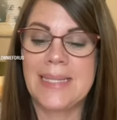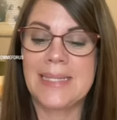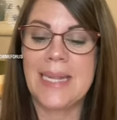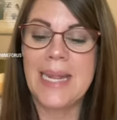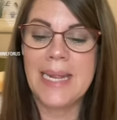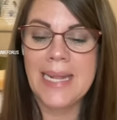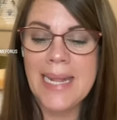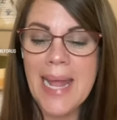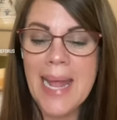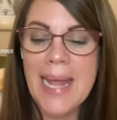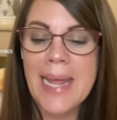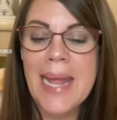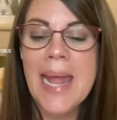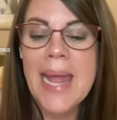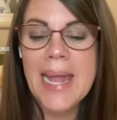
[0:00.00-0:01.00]
Yea,
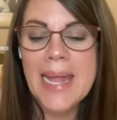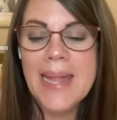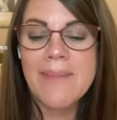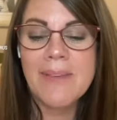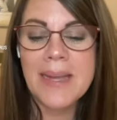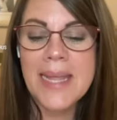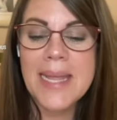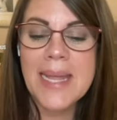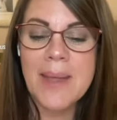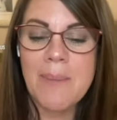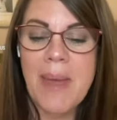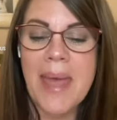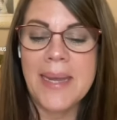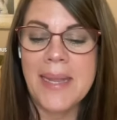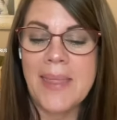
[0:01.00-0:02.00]
even he
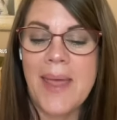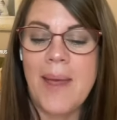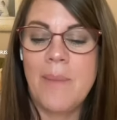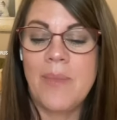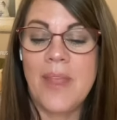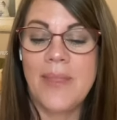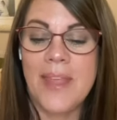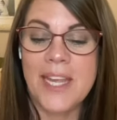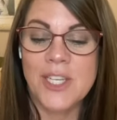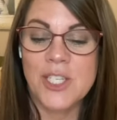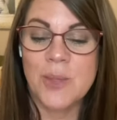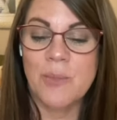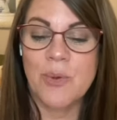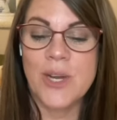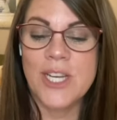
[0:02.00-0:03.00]
commanded them that they should
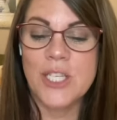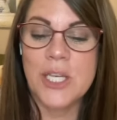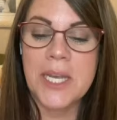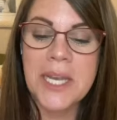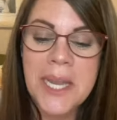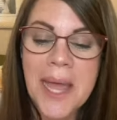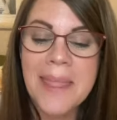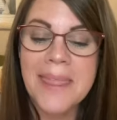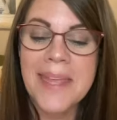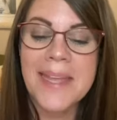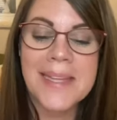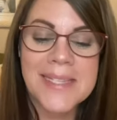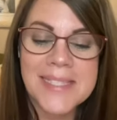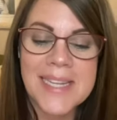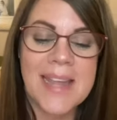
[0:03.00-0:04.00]
preach nothing
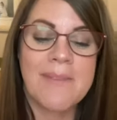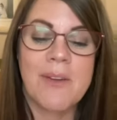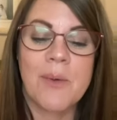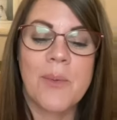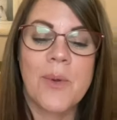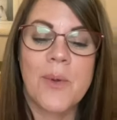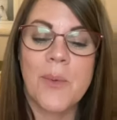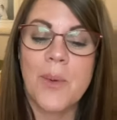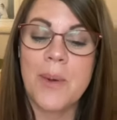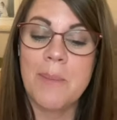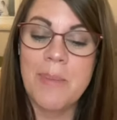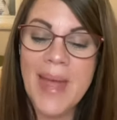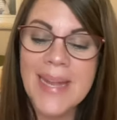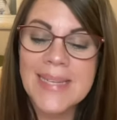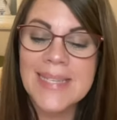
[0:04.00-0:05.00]
save it were
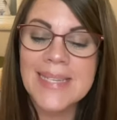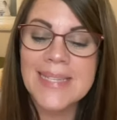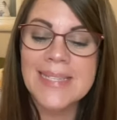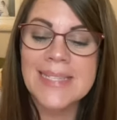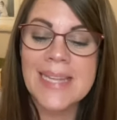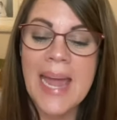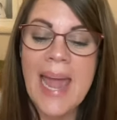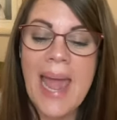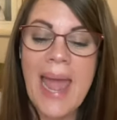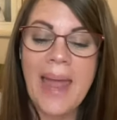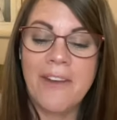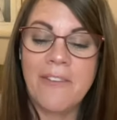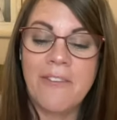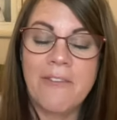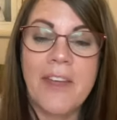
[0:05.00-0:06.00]
repentance and
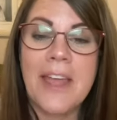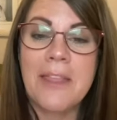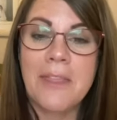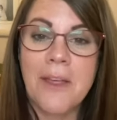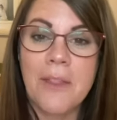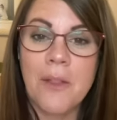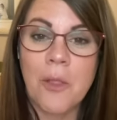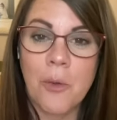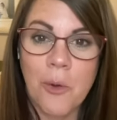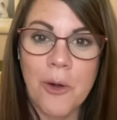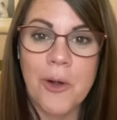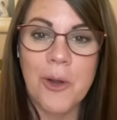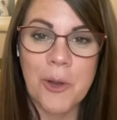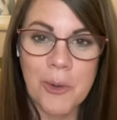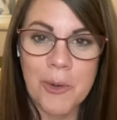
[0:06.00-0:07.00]
faith on the Lord who
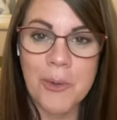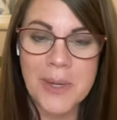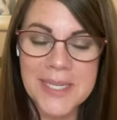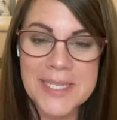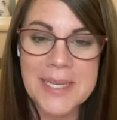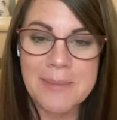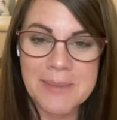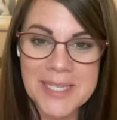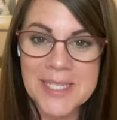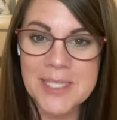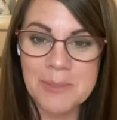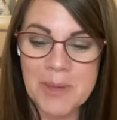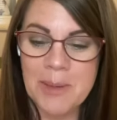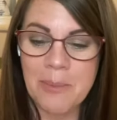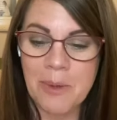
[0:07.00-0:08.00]
had redeemed his
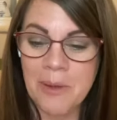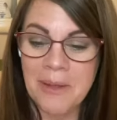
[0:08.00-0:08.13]
people.